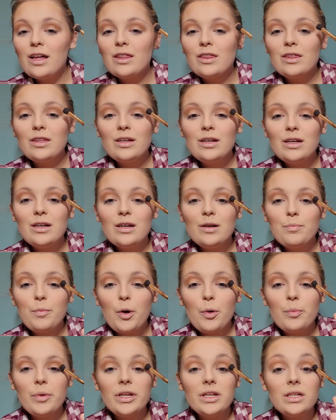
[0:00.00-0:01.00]
at the
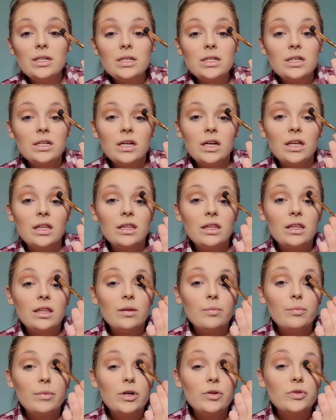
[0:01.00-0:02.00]
moment, and
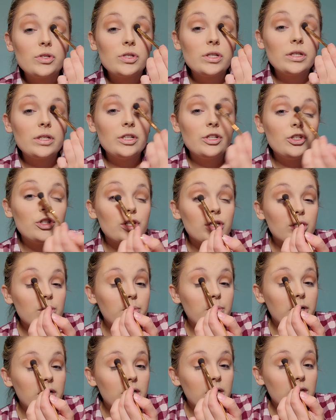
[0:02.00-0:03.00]
mostly
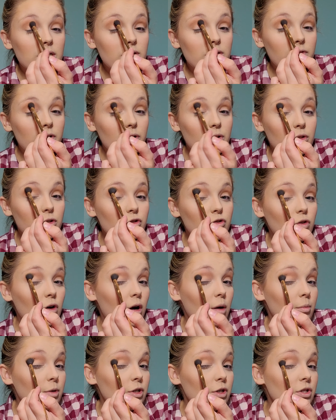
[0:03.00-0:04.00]
just because of all the
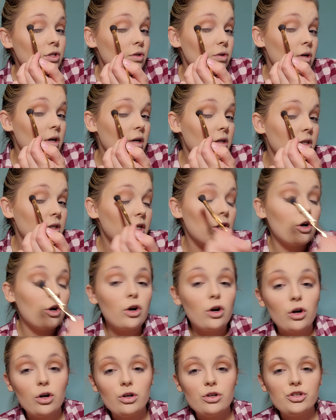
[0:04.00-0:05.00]
drama surrounding
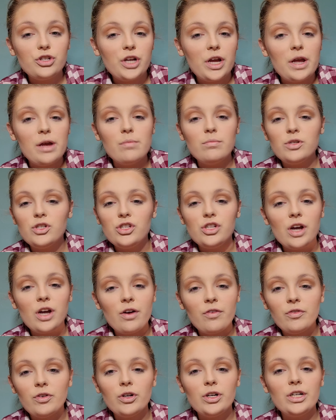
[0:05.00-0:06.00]
her, James,
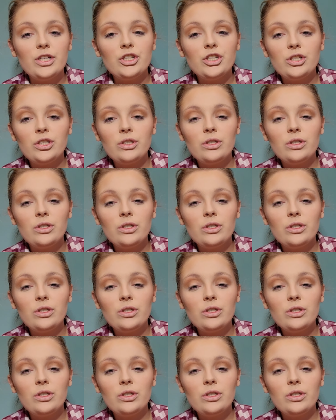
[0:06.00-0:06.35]
Jeffree,